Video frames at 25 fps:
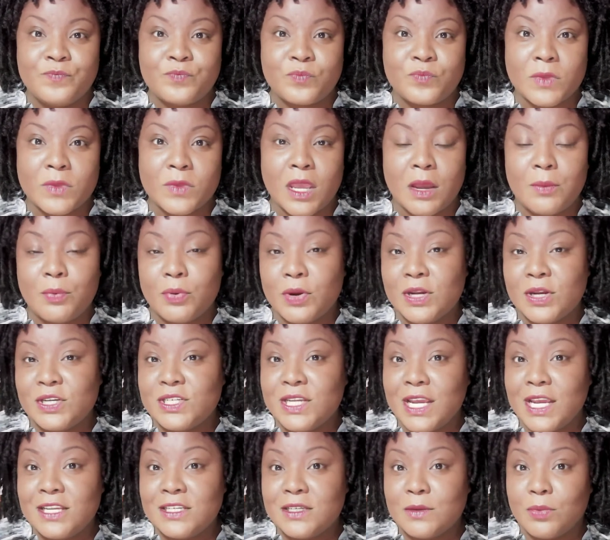
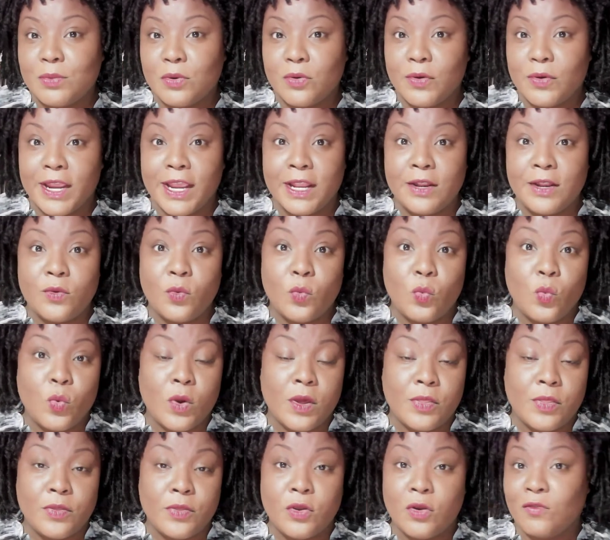appreciation parade with
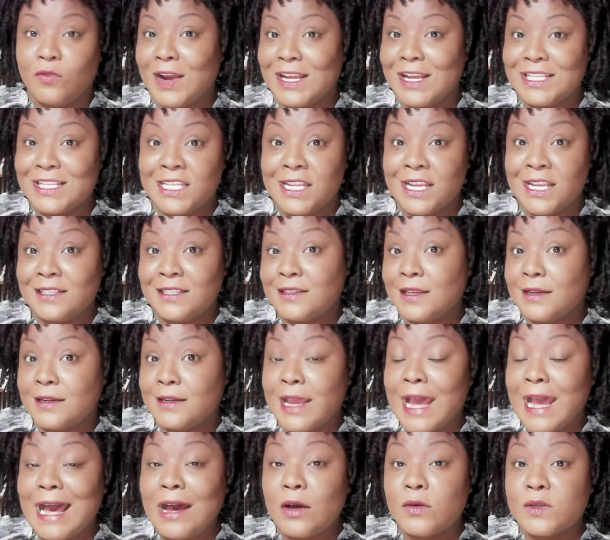your residents in
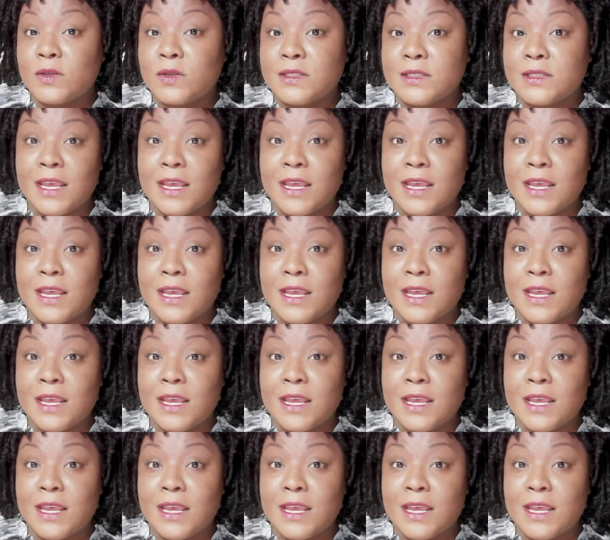house.